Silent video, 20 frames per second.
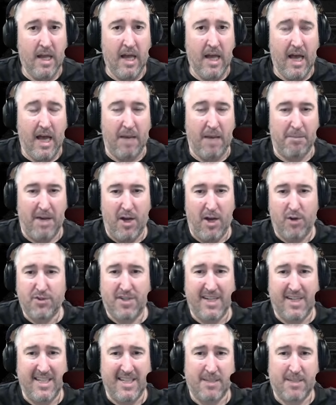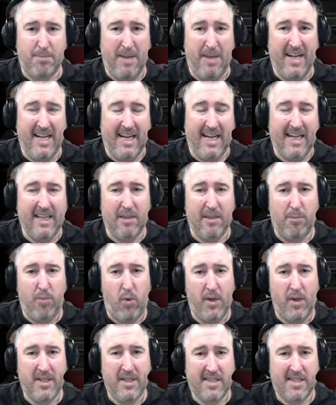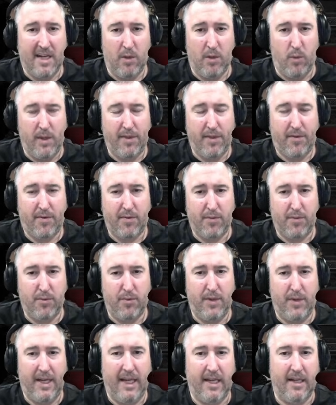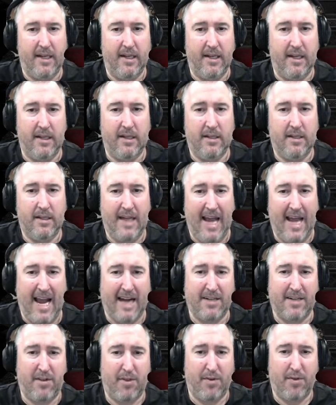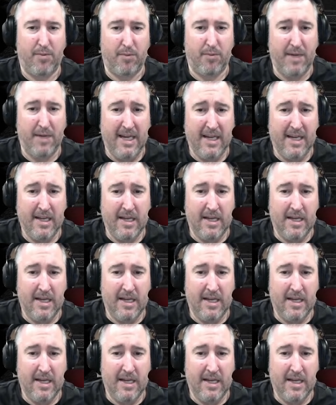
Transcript: I also didn't spend any of the points that I went through in Act 3